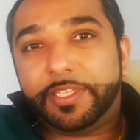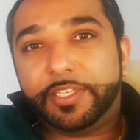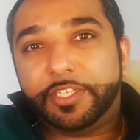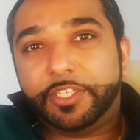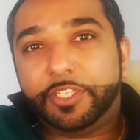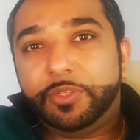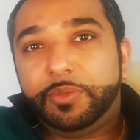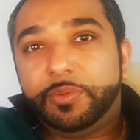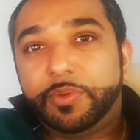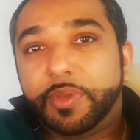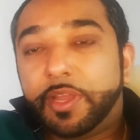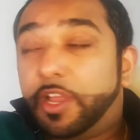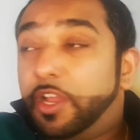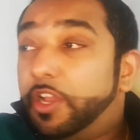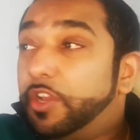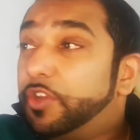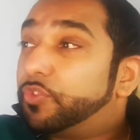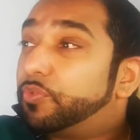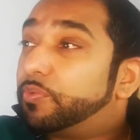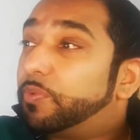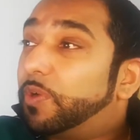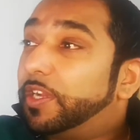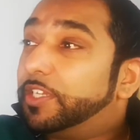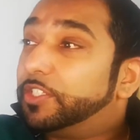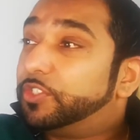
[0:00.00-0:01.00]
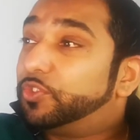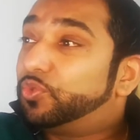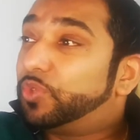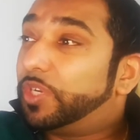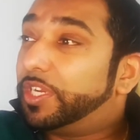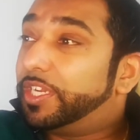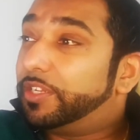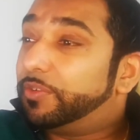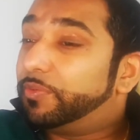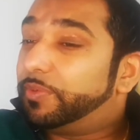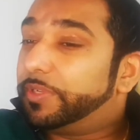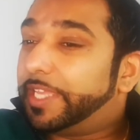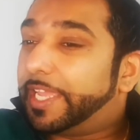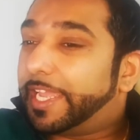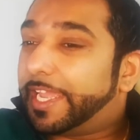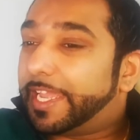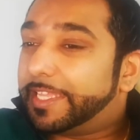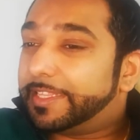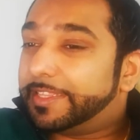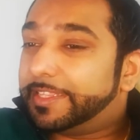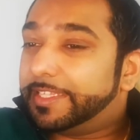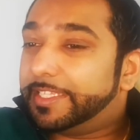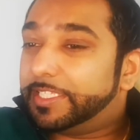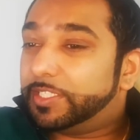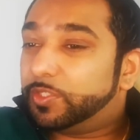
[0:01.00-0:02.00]
the new Earthrise trailer we
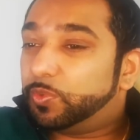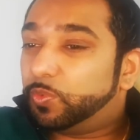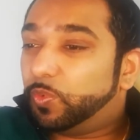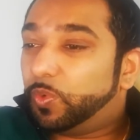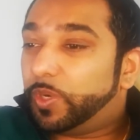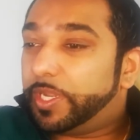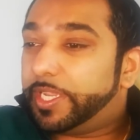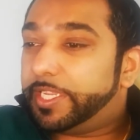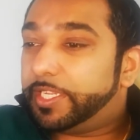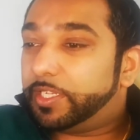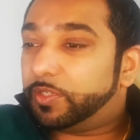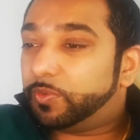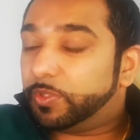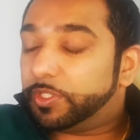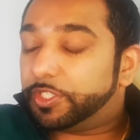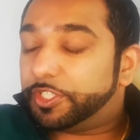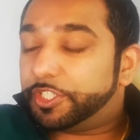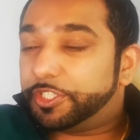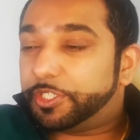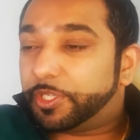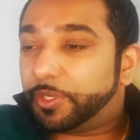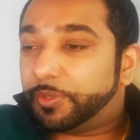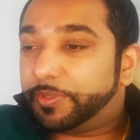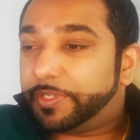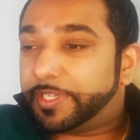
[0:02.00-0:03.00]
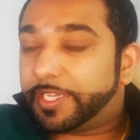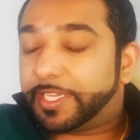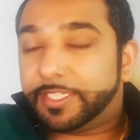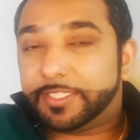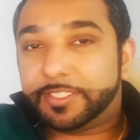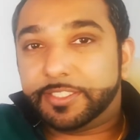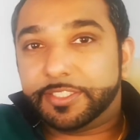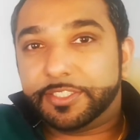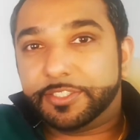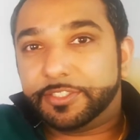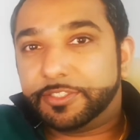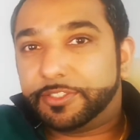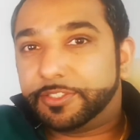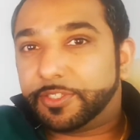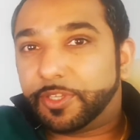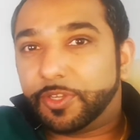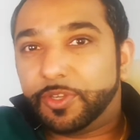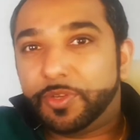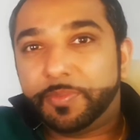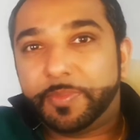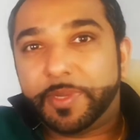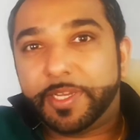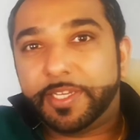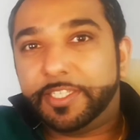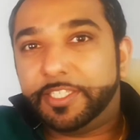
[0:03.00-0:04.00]
had this week, which showcased
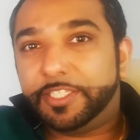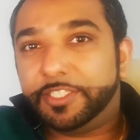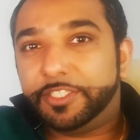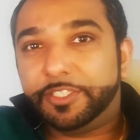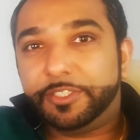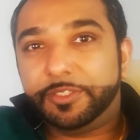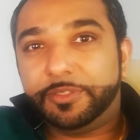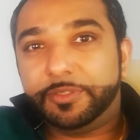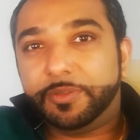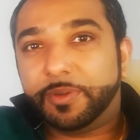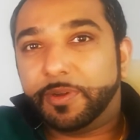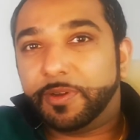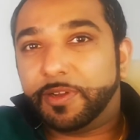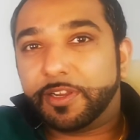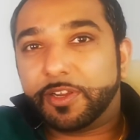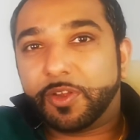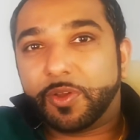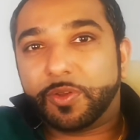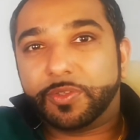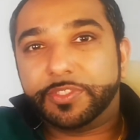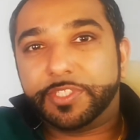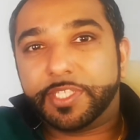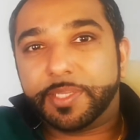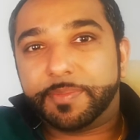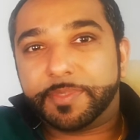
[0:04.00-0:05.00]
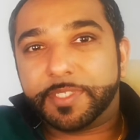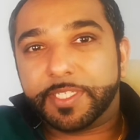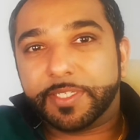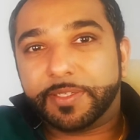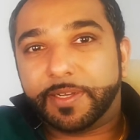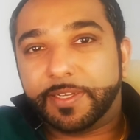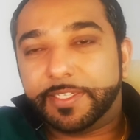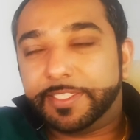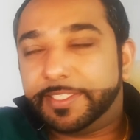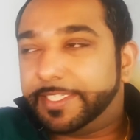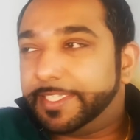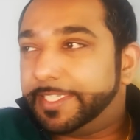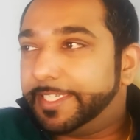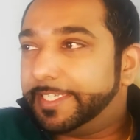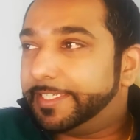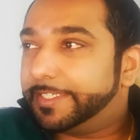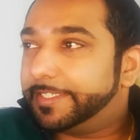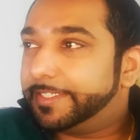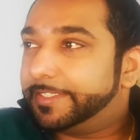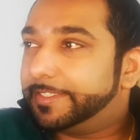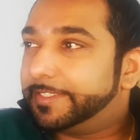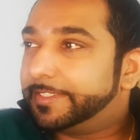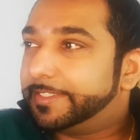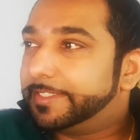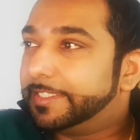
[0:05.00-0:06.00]
so many new concepts and
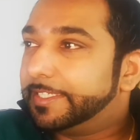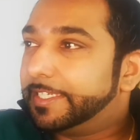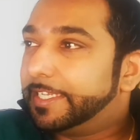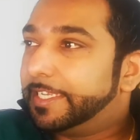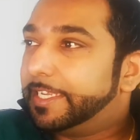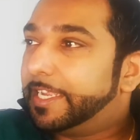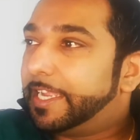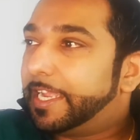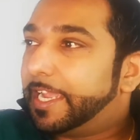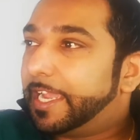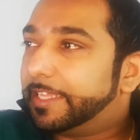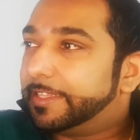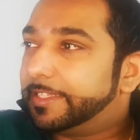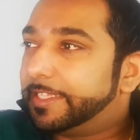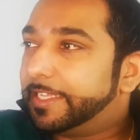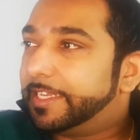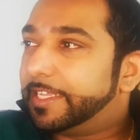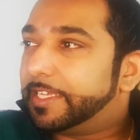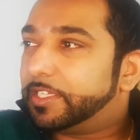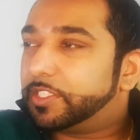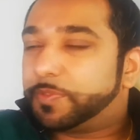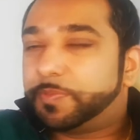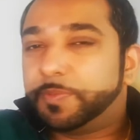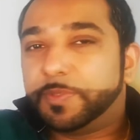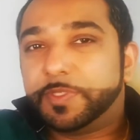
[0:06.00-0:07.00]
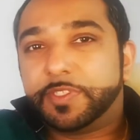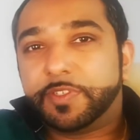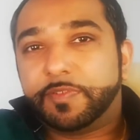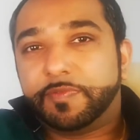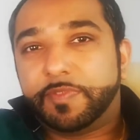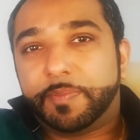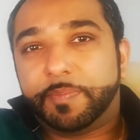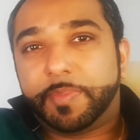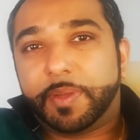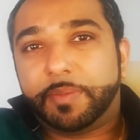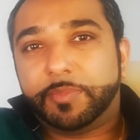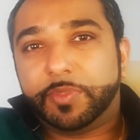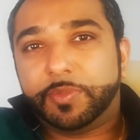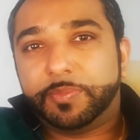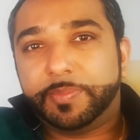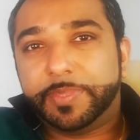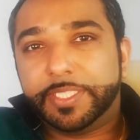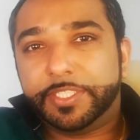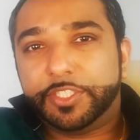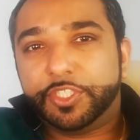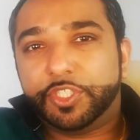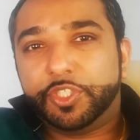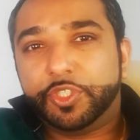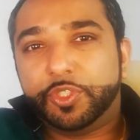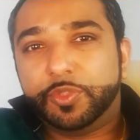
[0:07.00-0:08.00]
ideas, and the announcement of the
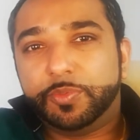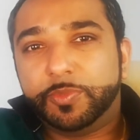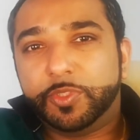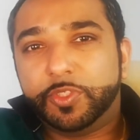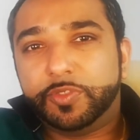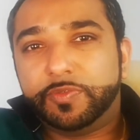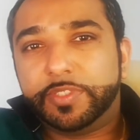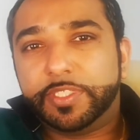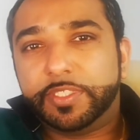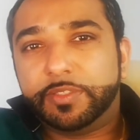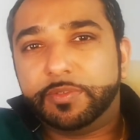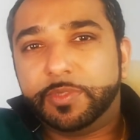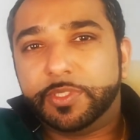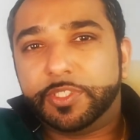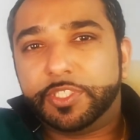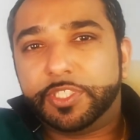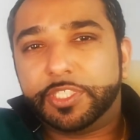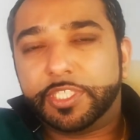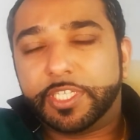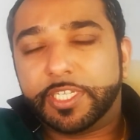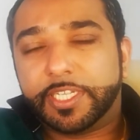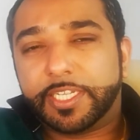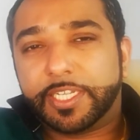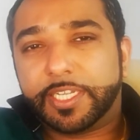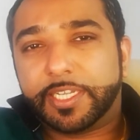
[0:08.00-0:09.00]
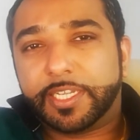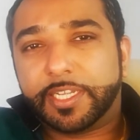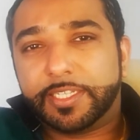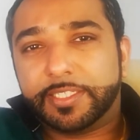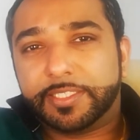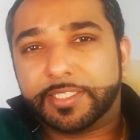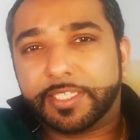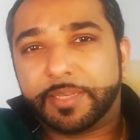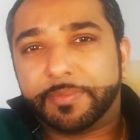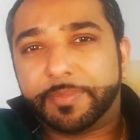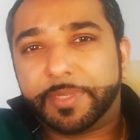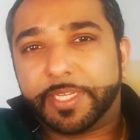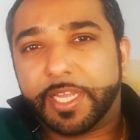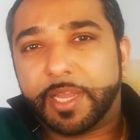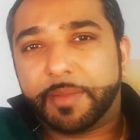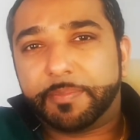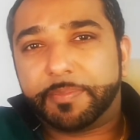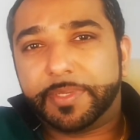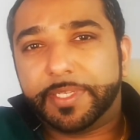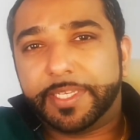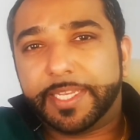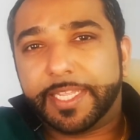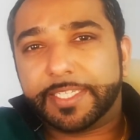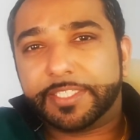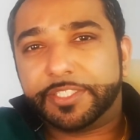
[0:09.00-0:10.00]
Bumblebee 2 movie, which is coming
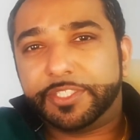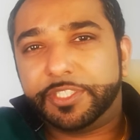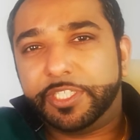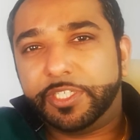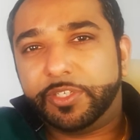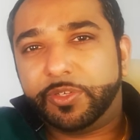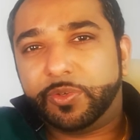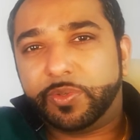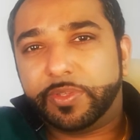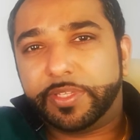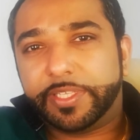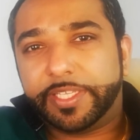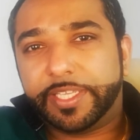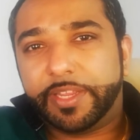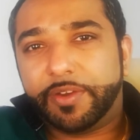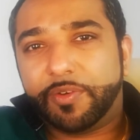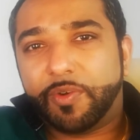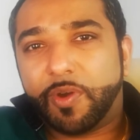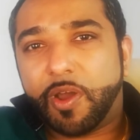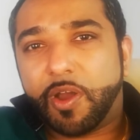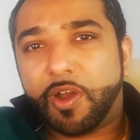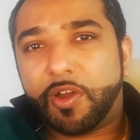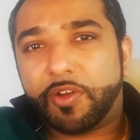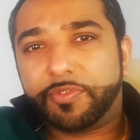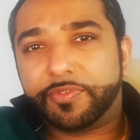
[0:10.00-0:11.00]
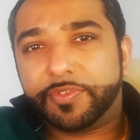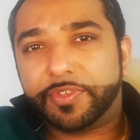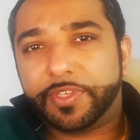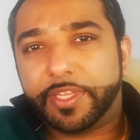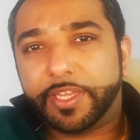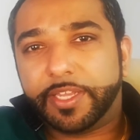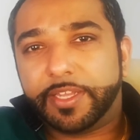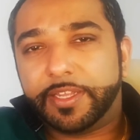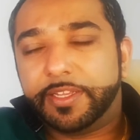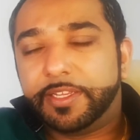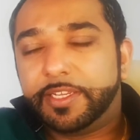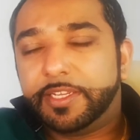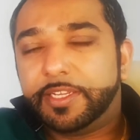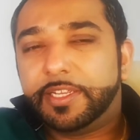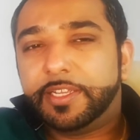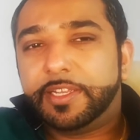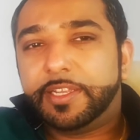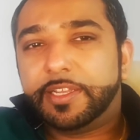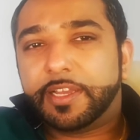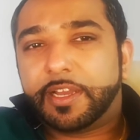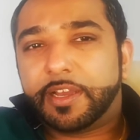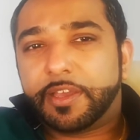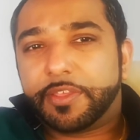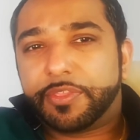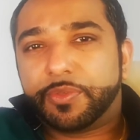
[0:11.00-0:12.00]
up next year or the year after,
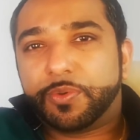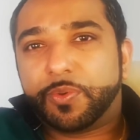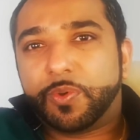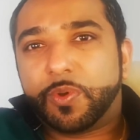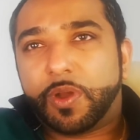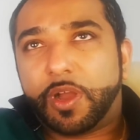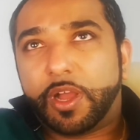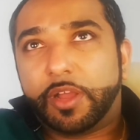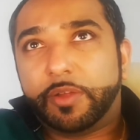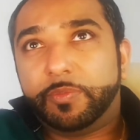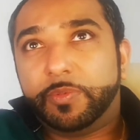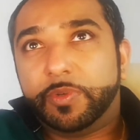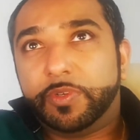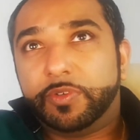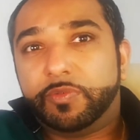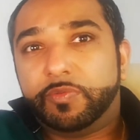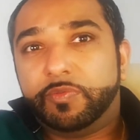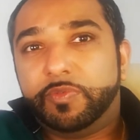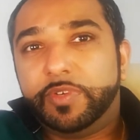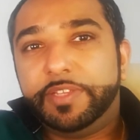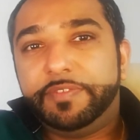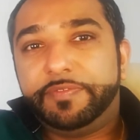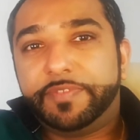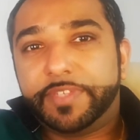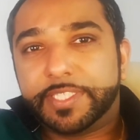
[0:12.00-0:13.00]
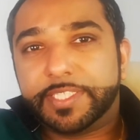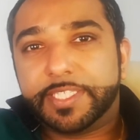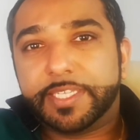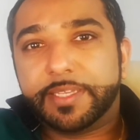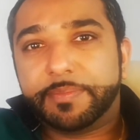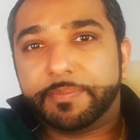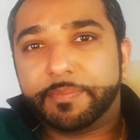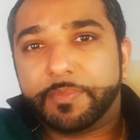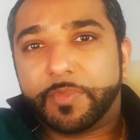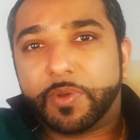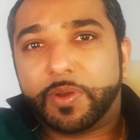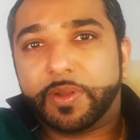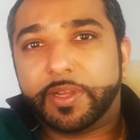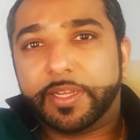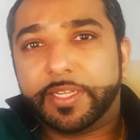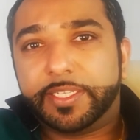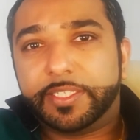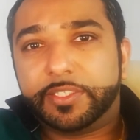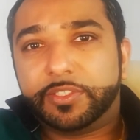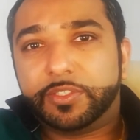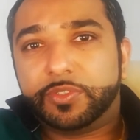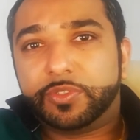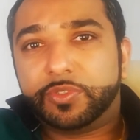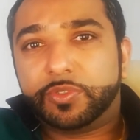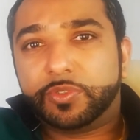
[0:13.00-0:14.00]
I thought I would revisit
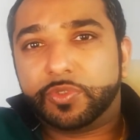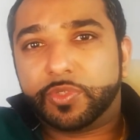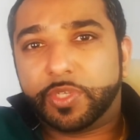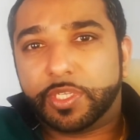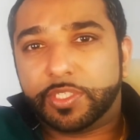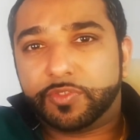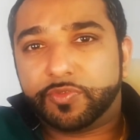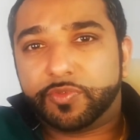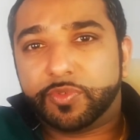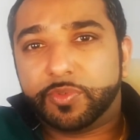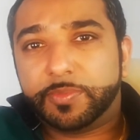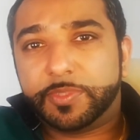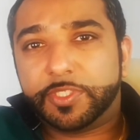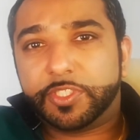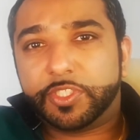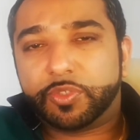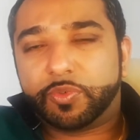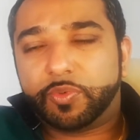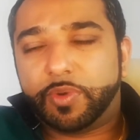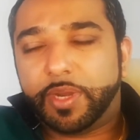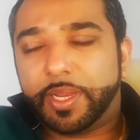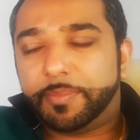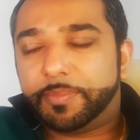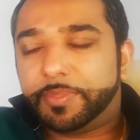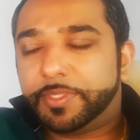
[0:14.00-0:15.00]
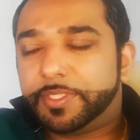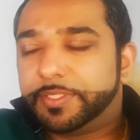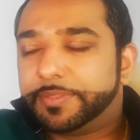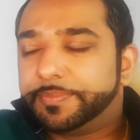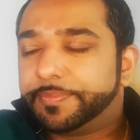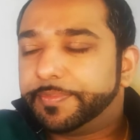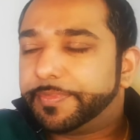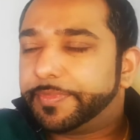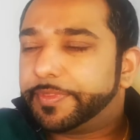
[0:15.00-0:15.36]
my Transformers script